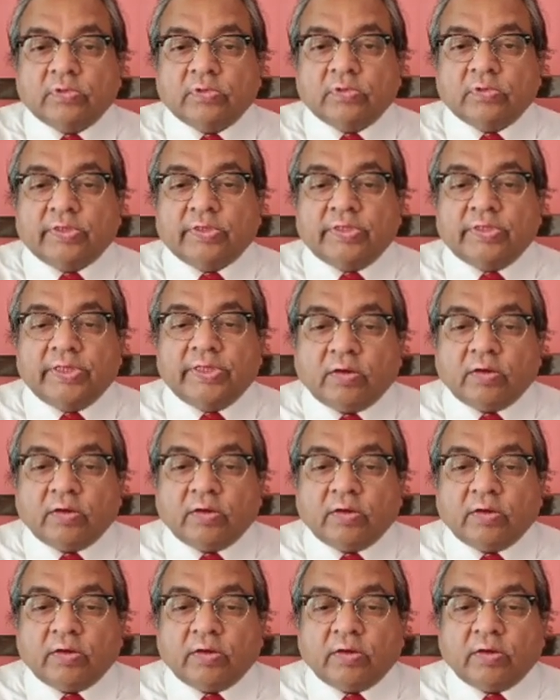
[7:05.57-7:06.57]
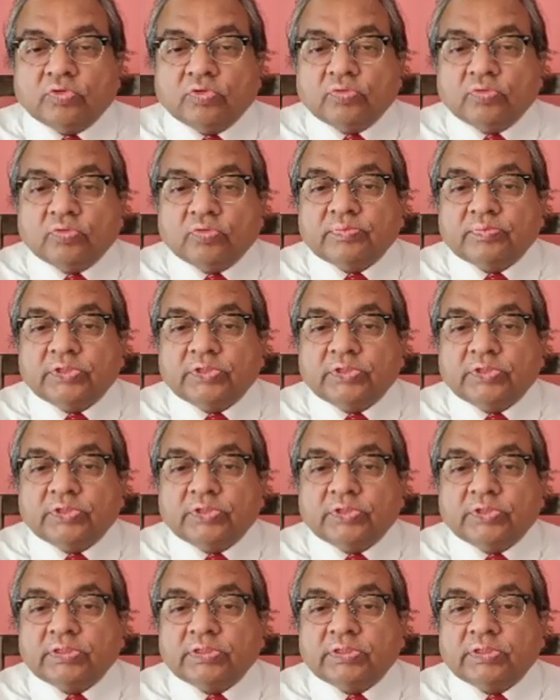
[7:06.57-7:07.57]
Here also
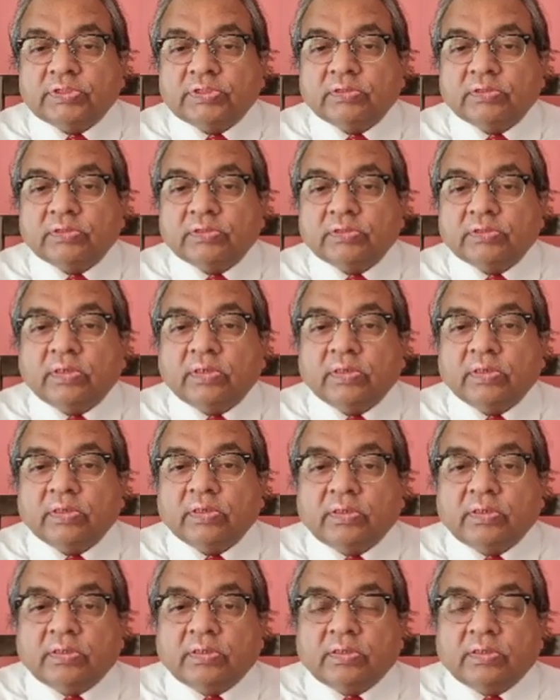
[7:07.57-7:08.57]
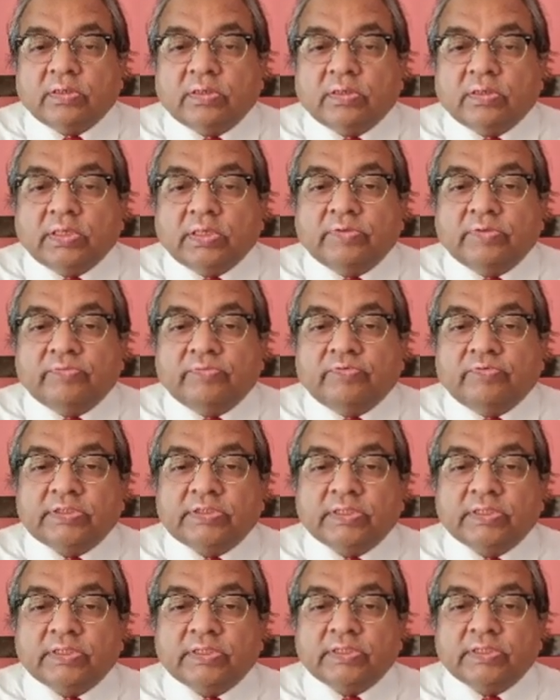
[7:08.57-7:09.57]
this
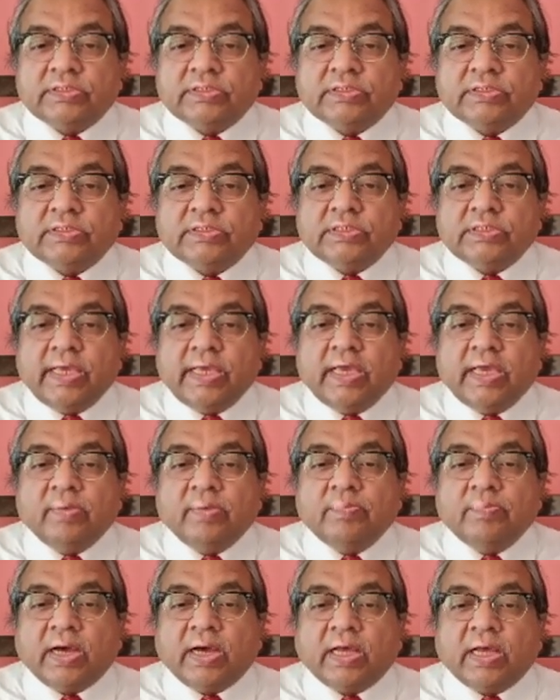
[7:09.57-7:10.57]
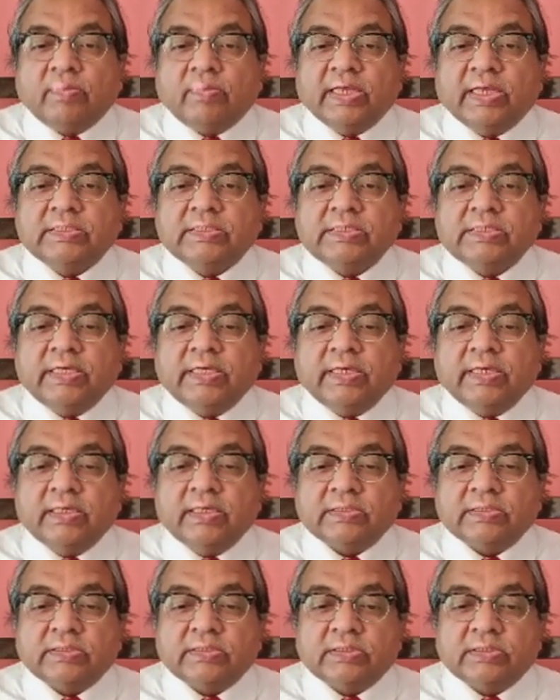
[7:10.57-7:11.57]
efficiency Ca bar by
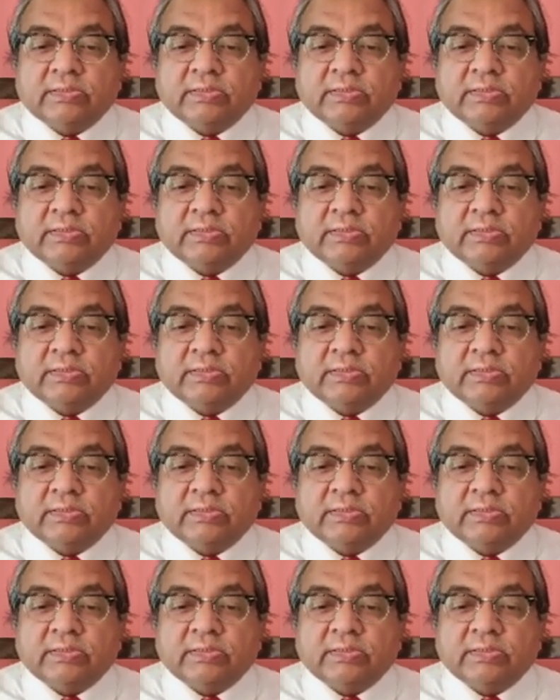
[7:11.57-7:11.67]
Cas.